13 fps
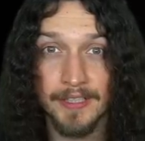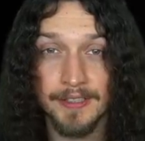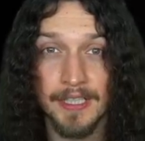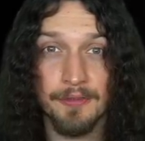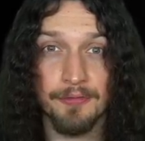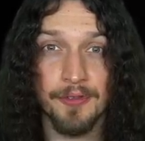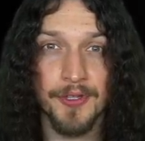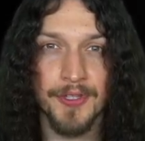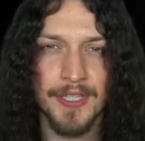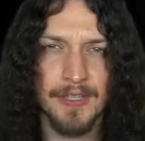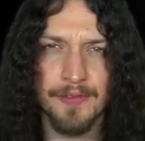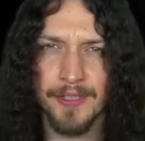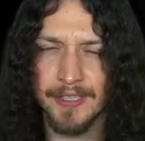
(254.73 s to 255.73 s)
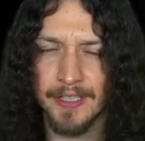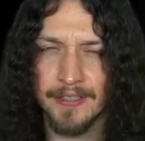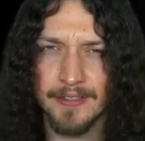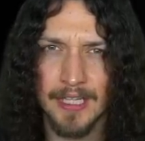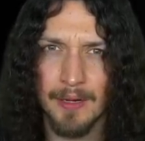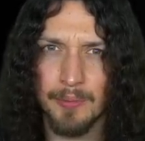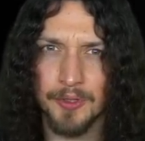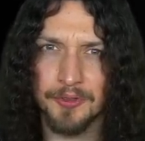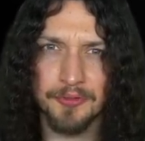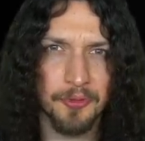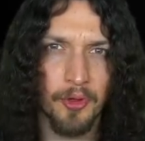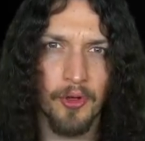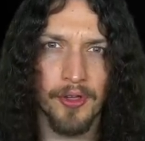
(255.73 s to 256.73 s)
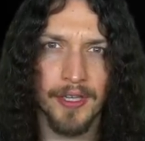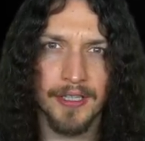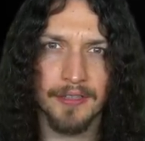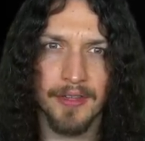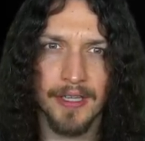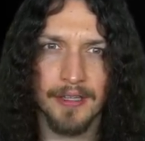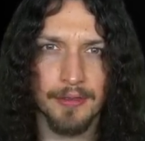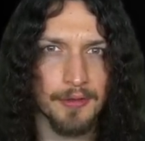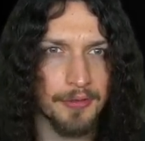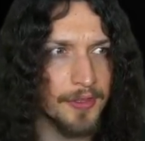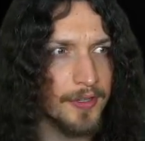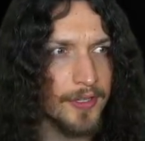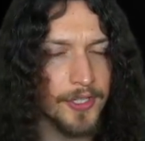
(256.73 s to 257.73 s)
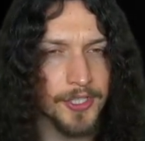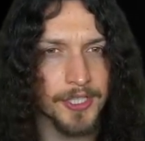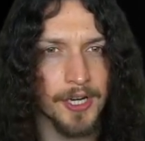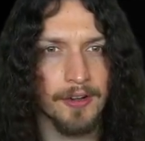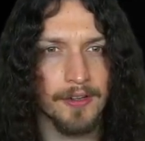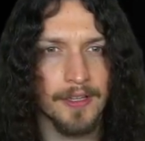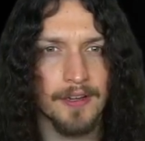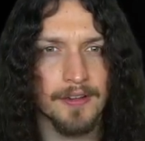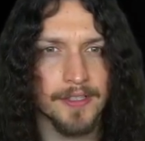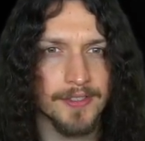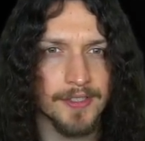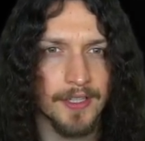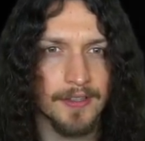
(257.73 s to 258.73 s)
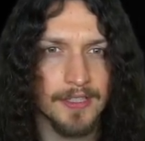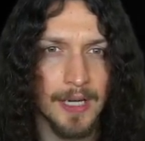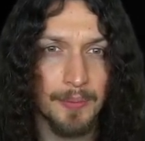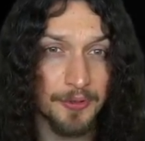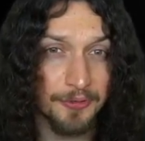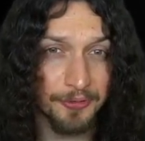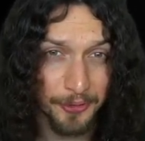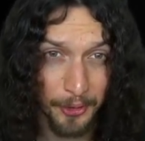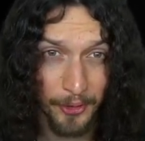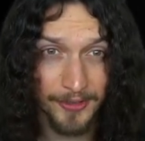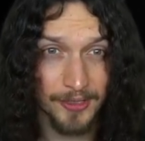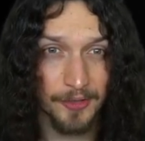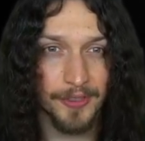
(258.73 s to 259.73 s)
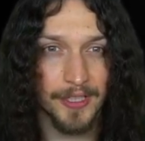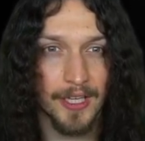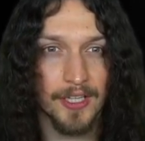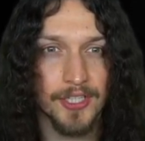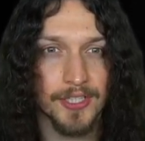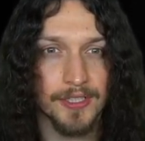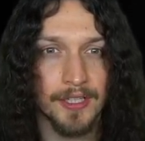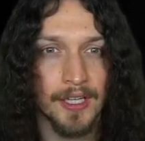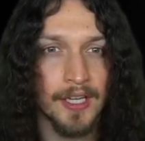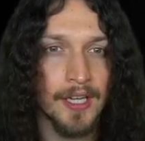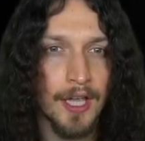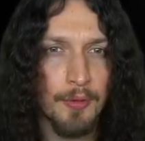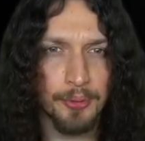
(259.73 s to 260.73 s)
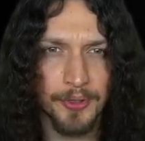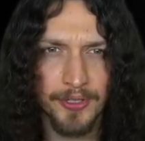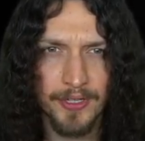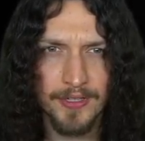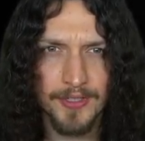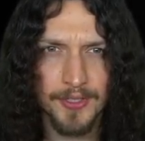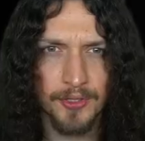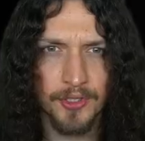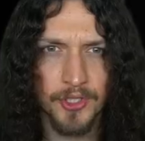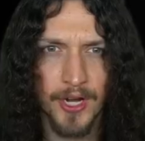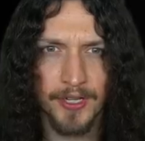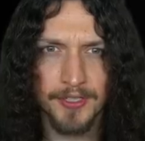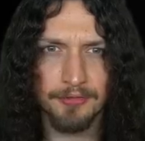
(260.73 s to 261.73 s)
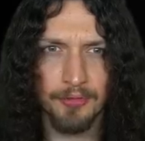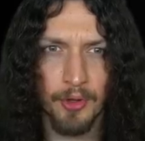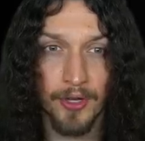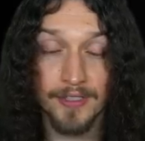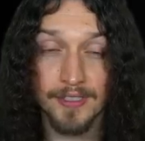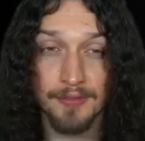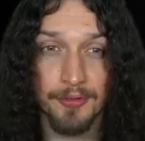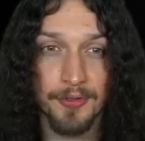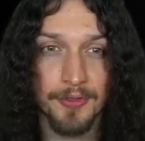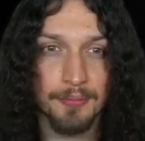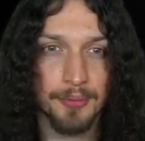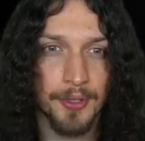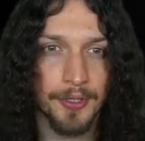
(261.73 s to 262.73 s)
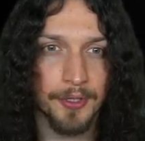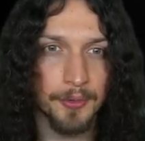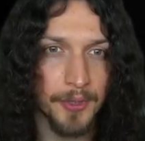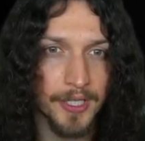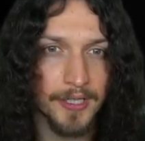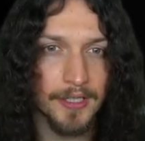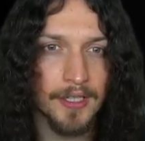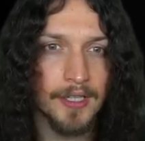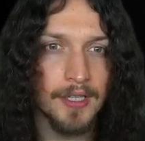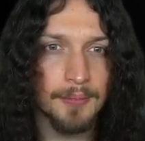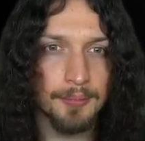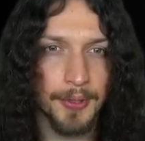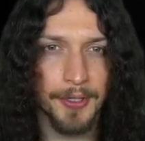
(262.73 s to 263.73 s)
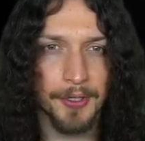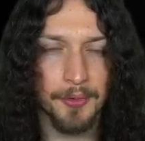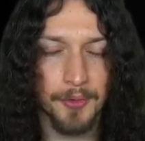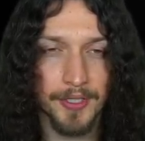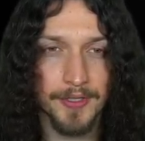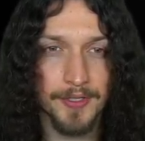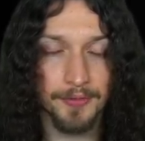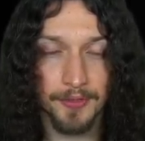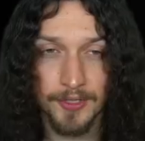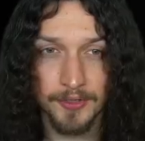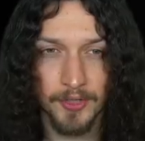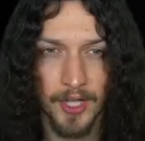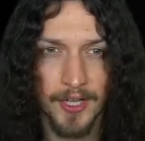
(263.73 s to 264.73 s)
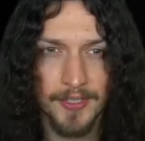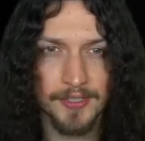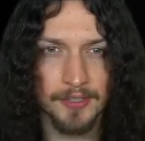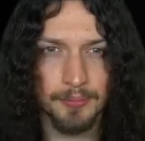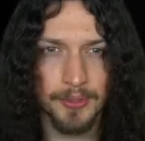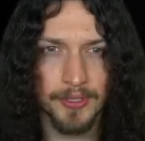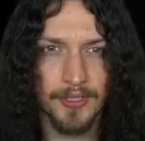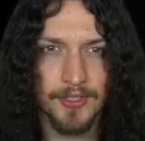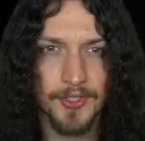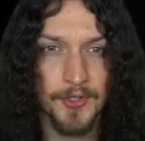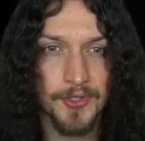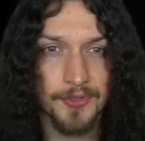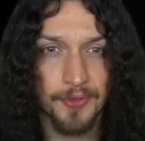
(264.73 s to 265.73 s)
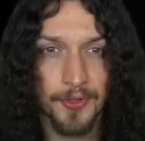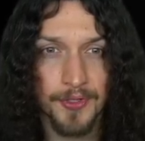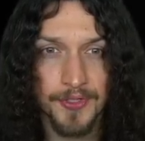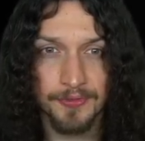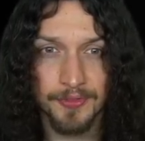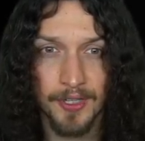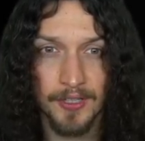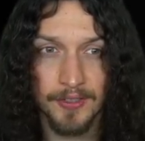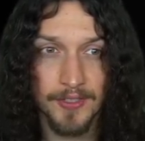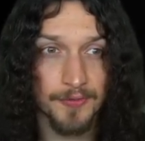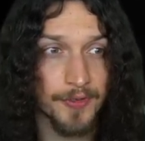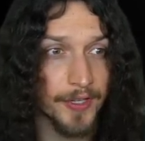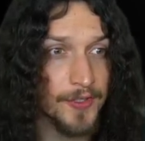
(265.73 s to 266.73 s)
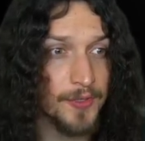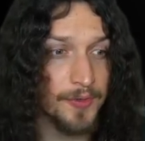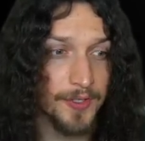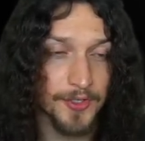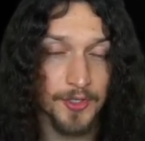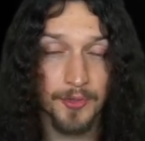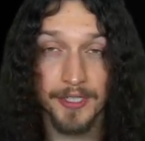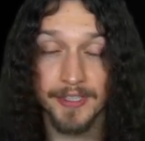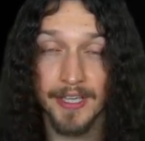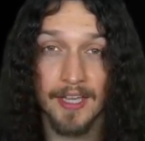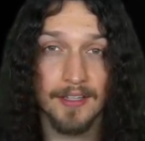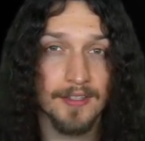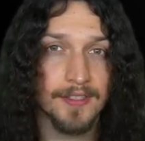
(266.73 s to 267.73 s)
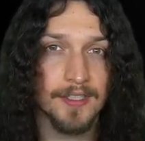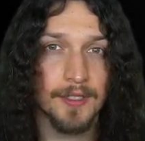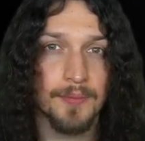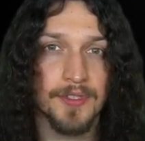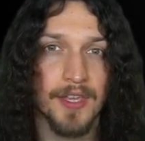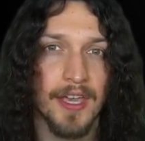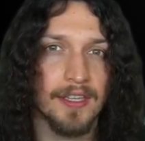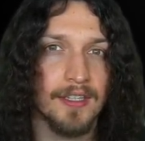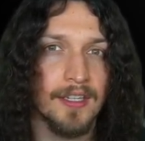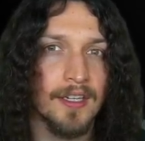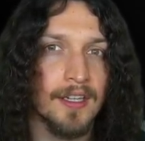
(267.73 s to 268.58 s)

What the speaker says: enough, you can even get double Floyd like TheThiny shared here. He said double Floyd notification. Player 2 tracks Floyd different than Player 1. Player 1's first loss and Player 2's first flawless victory. So again, it seems like